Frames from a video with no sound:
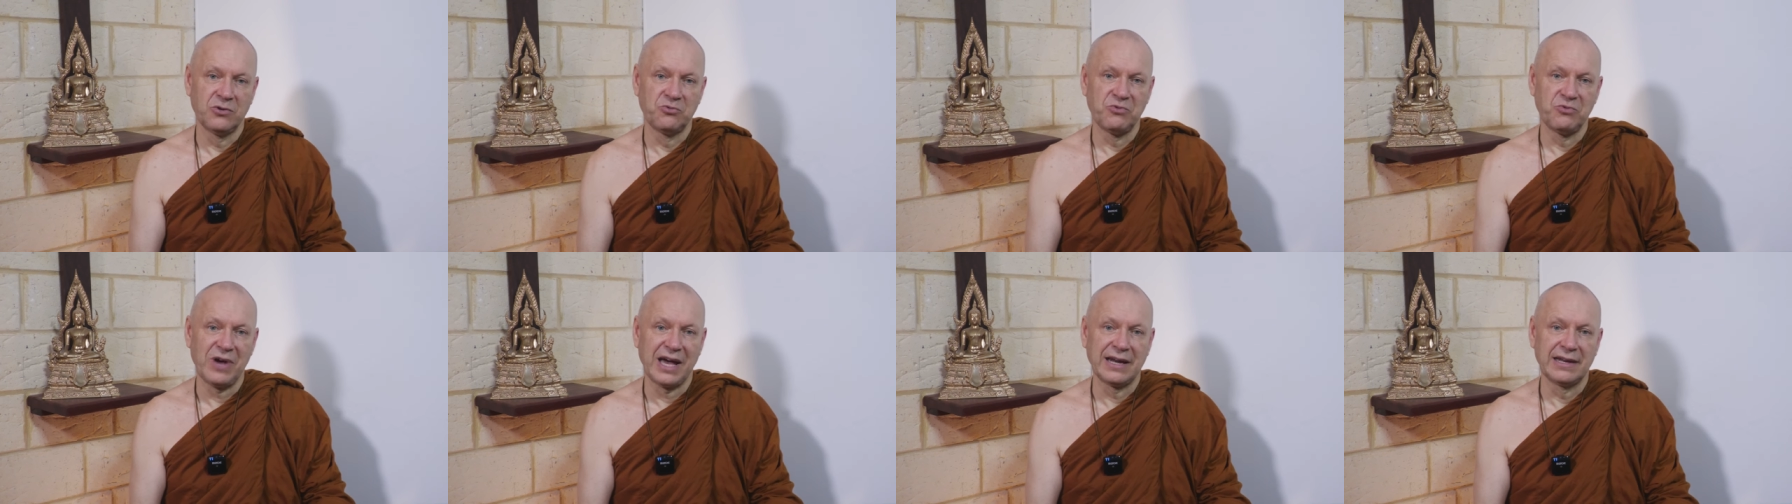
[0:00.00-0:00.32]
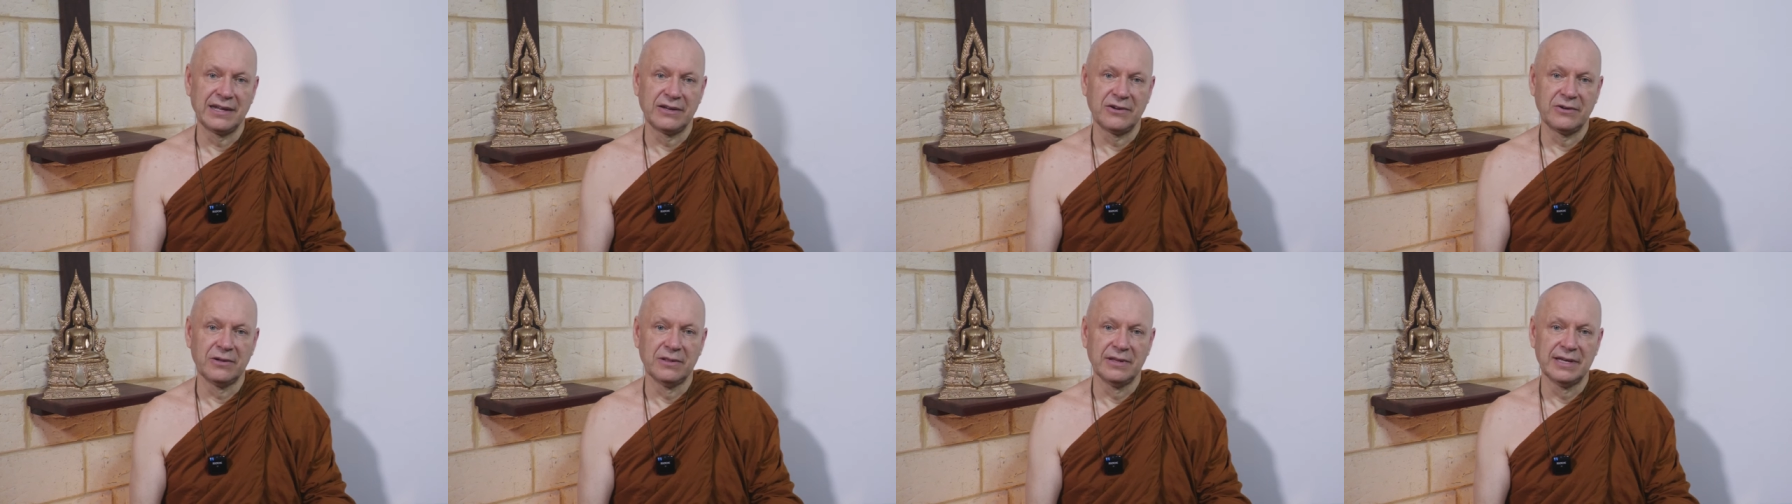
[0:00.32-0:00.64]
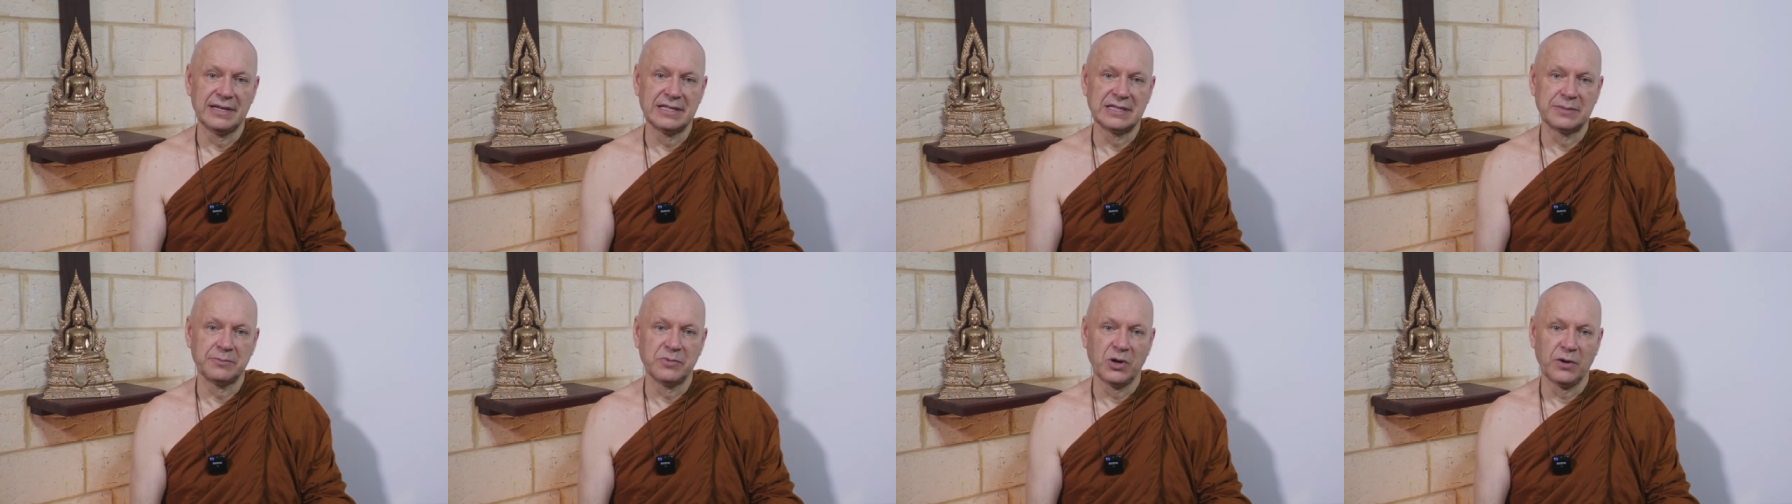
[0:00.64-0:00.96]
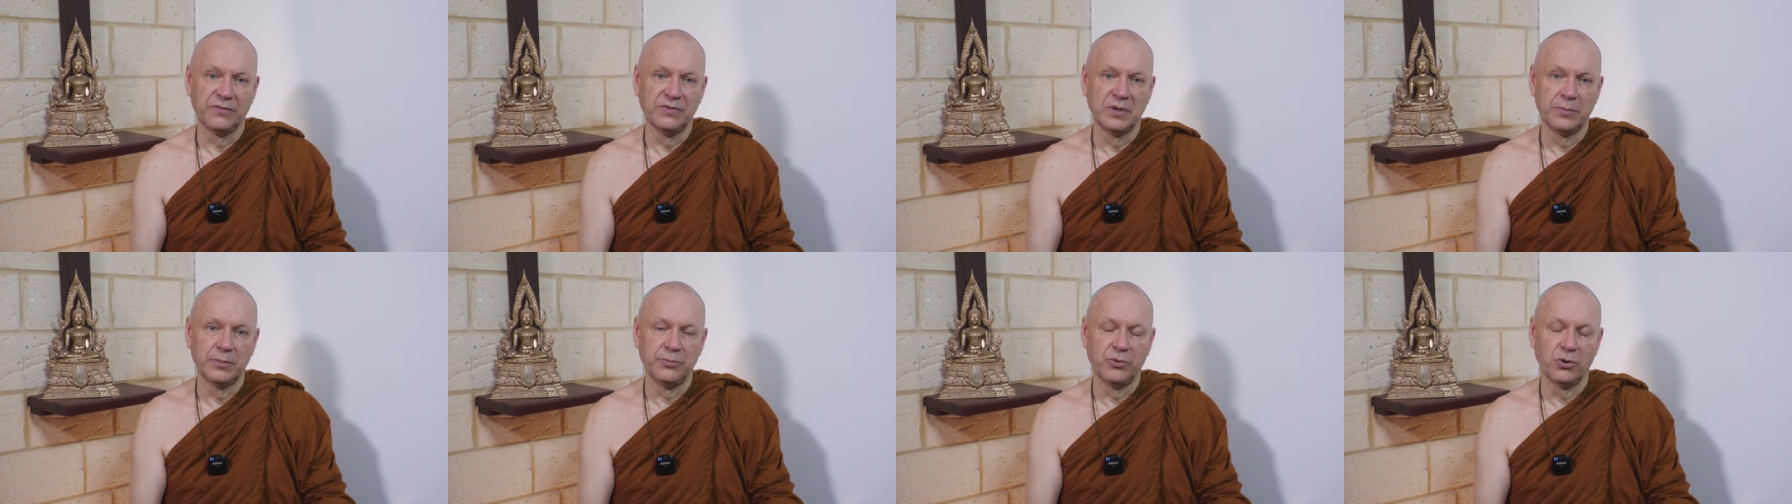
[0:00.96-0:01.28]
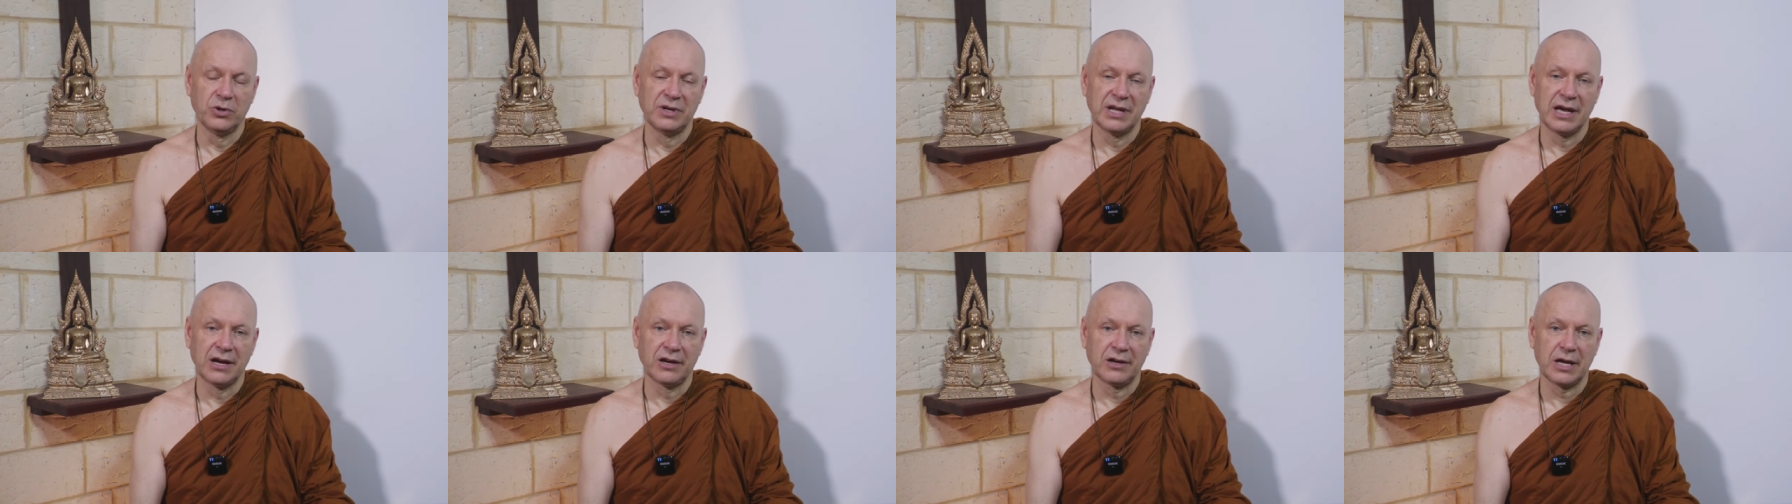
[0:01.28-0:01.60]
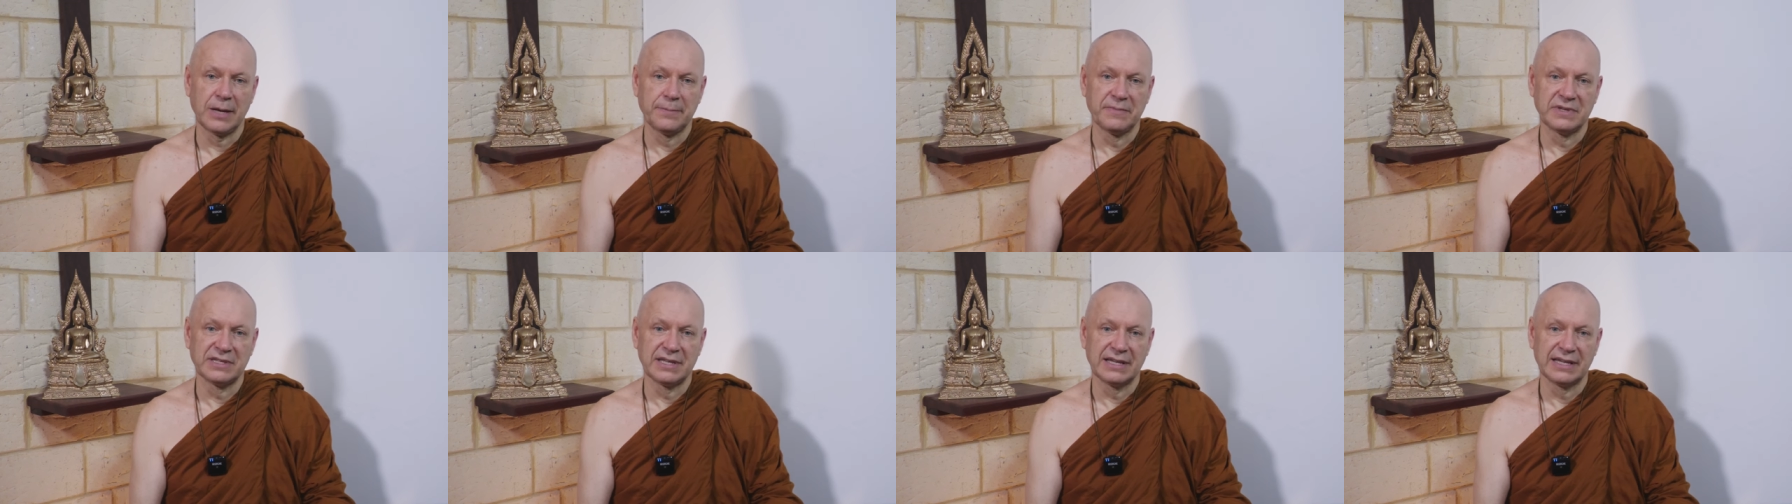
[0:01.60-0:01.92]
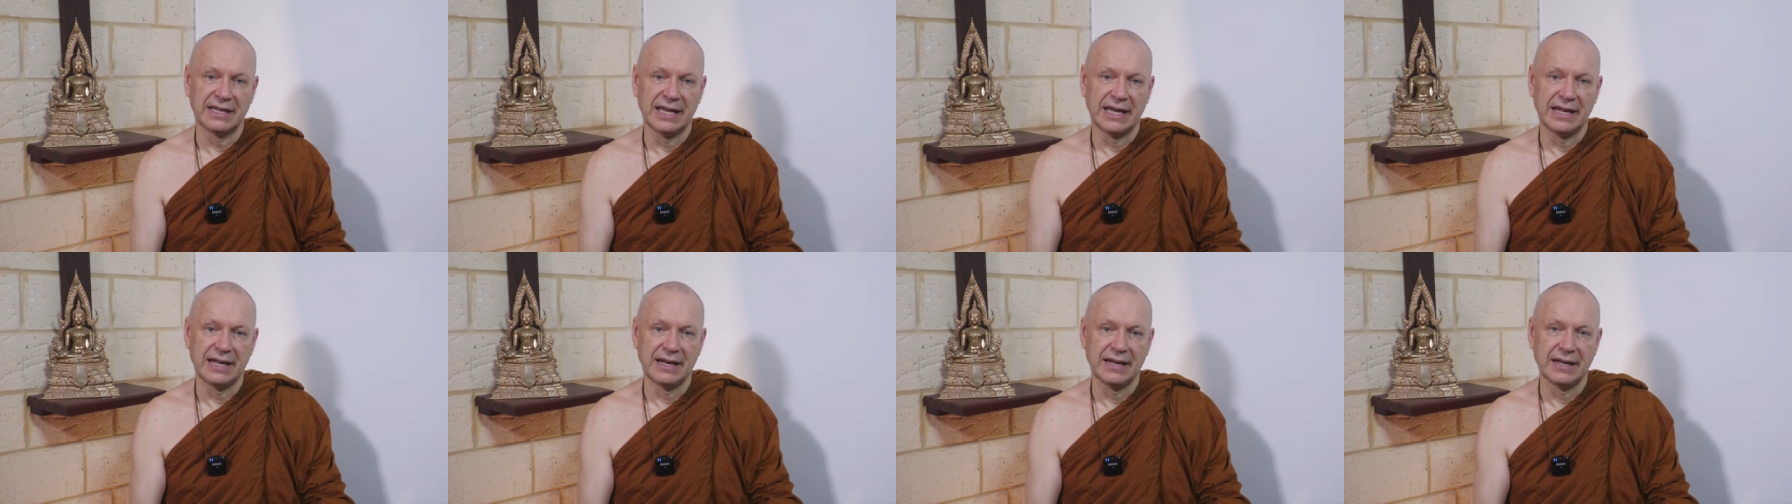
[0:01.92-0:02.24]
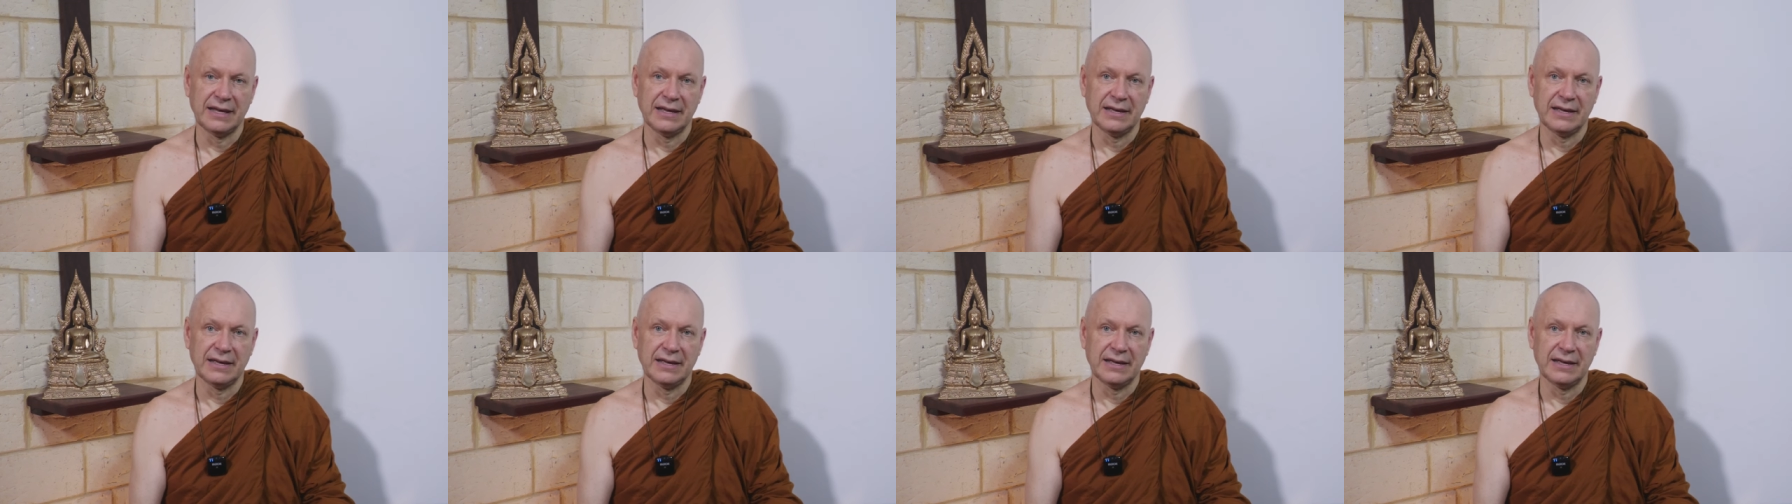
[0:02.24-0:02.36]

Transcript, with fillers: radicalism of the Buddha comes again.